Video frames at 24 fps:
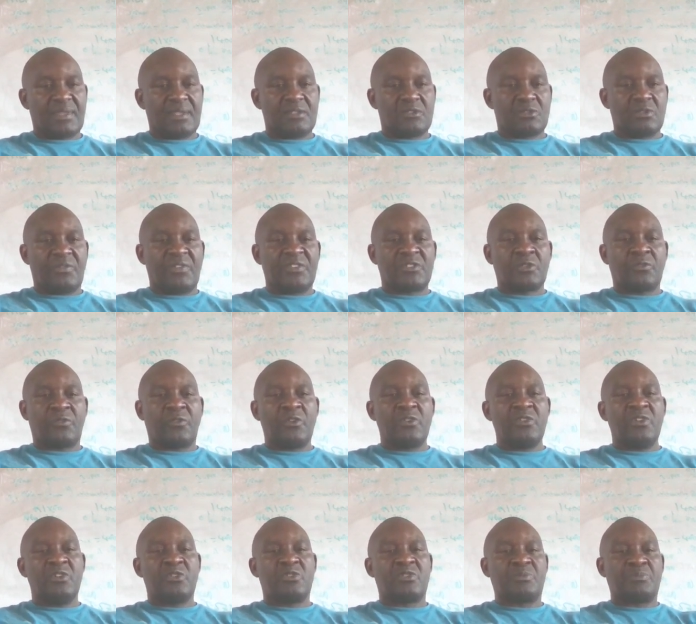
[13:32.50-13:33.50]
So first of all,
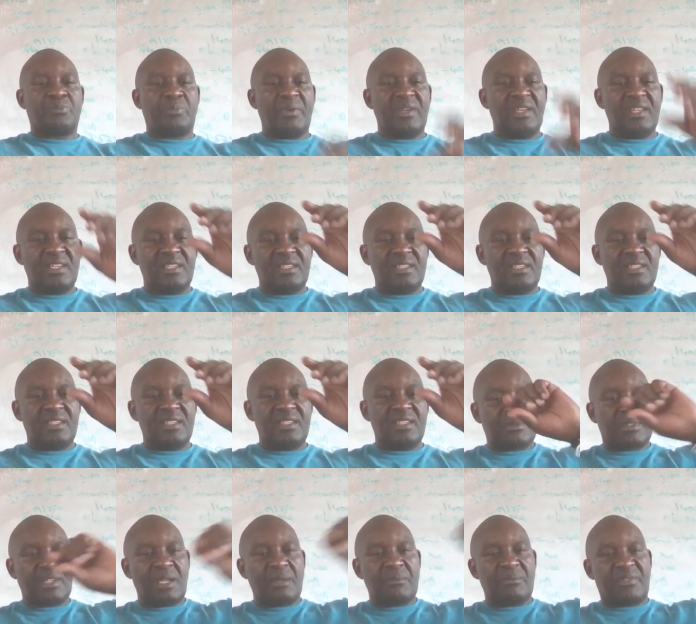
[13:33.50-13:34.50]
you need to spend
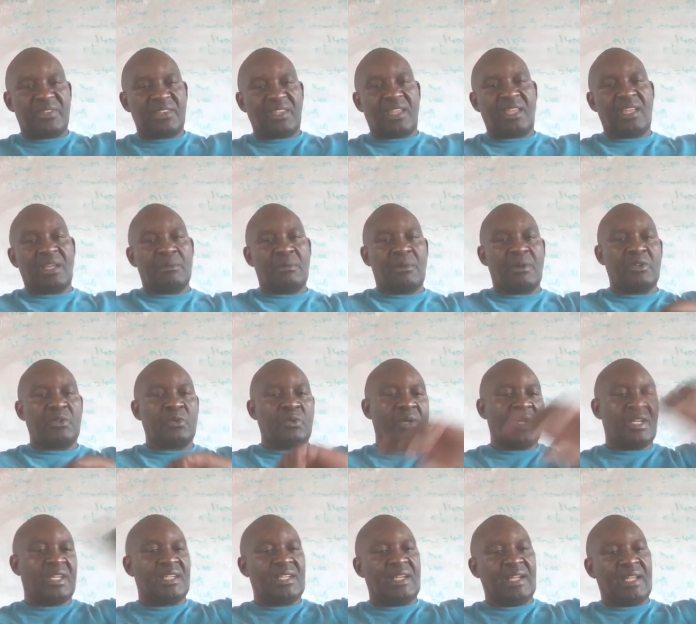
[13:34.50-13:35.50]
some time thinking about
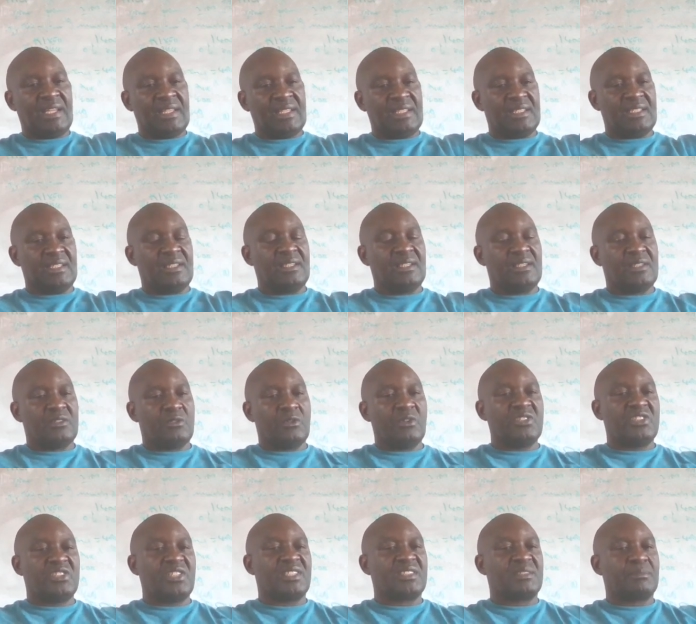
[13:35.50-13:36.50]
your headline.
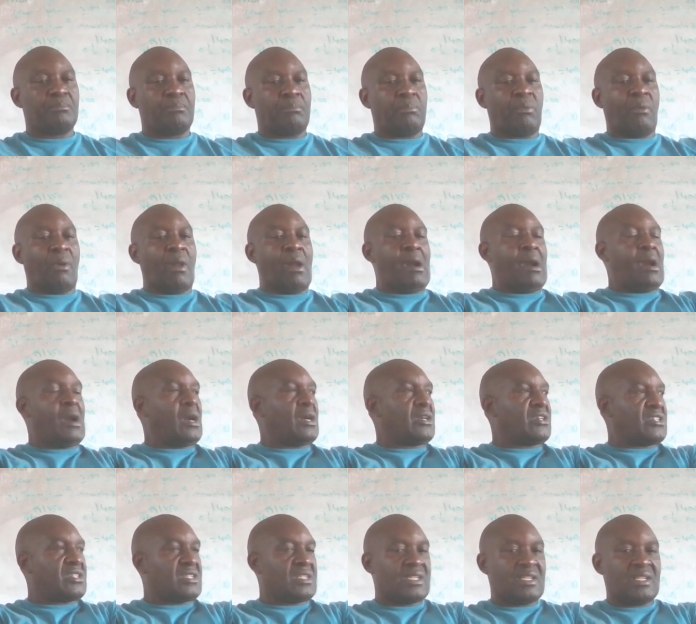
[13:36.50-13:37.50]
Don't just
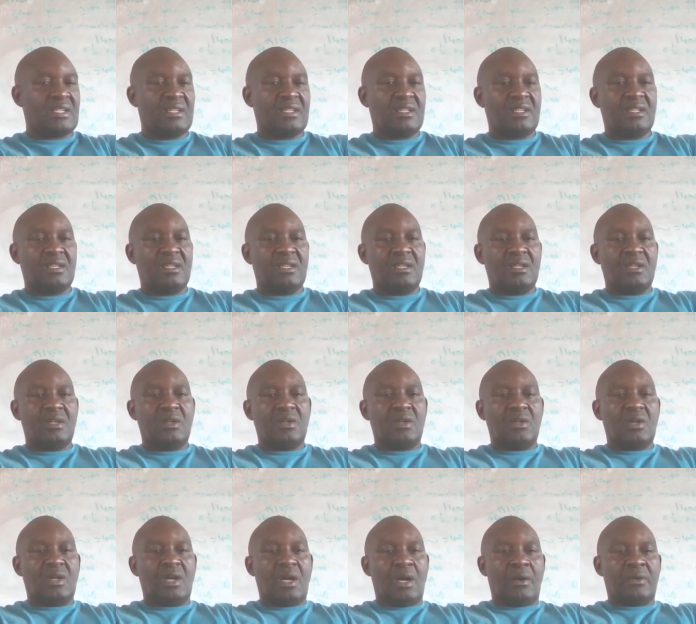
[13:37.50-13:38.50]
blurt
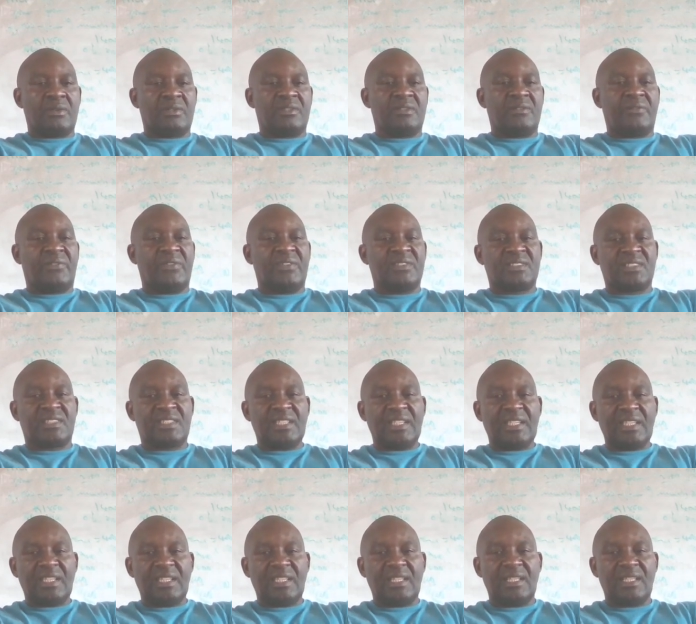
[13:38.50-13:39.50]
out the first
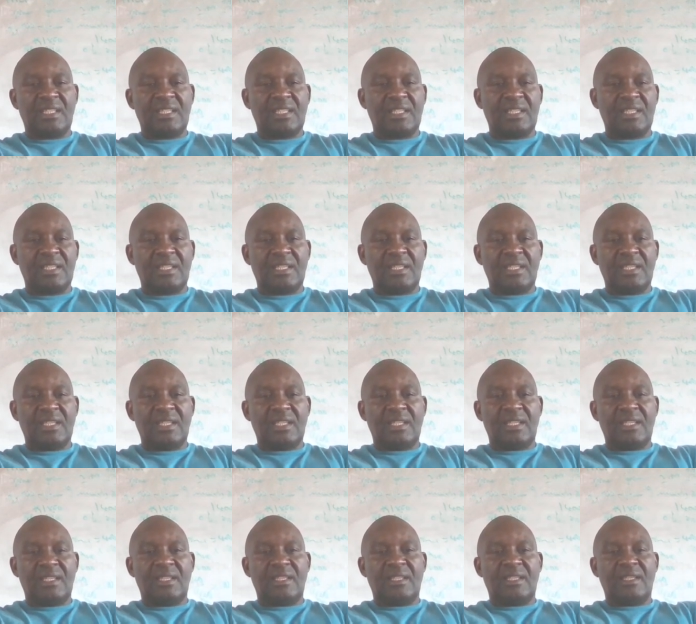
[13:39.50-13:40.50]
thing
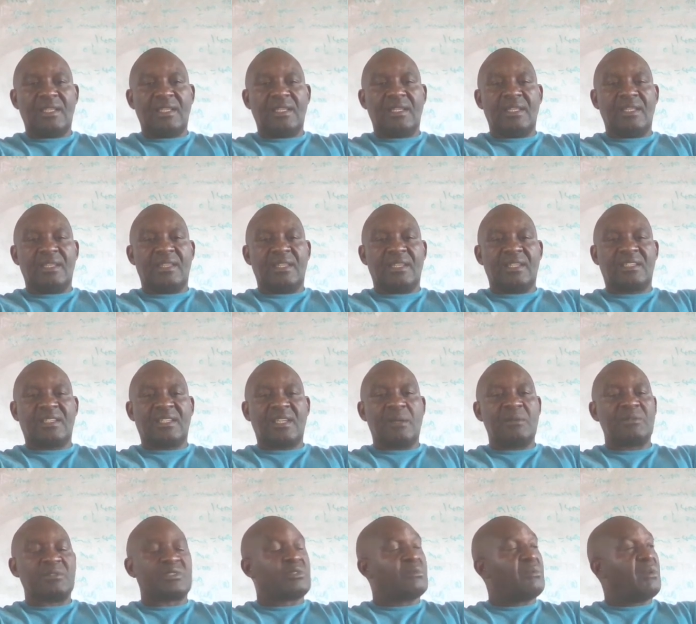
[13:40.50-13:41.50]
that
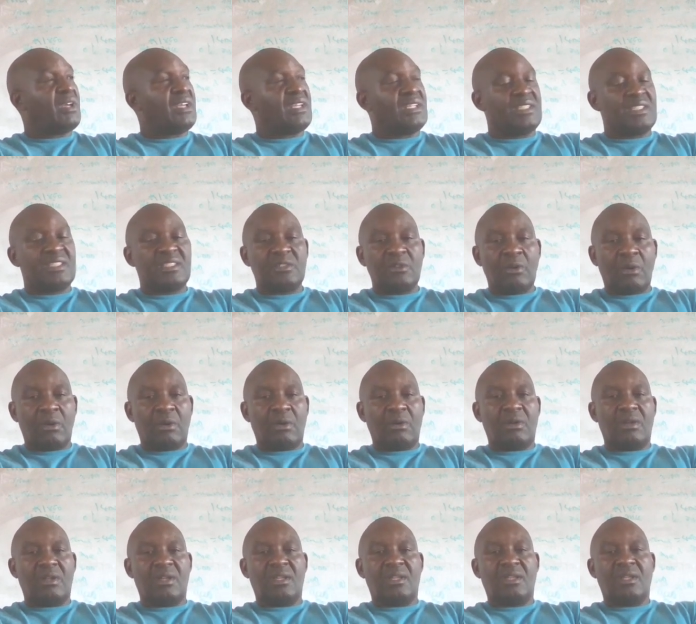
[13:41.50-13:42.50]
comes to mind.
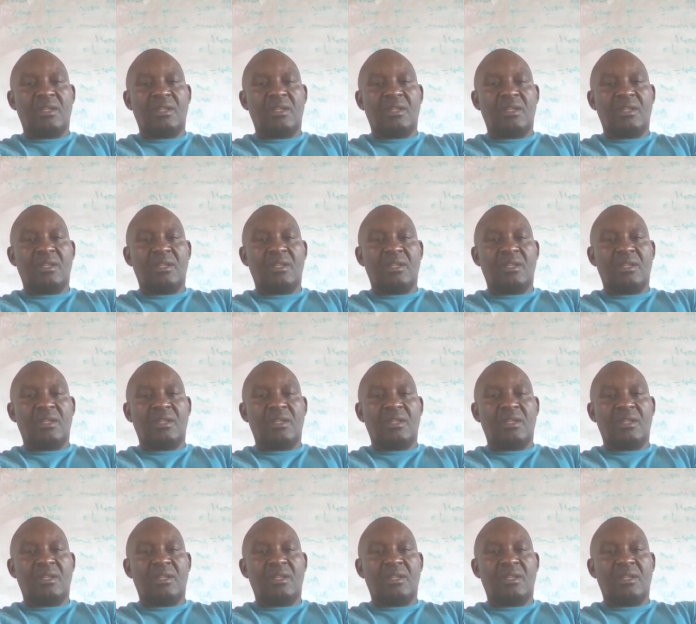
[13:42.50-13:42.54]
No.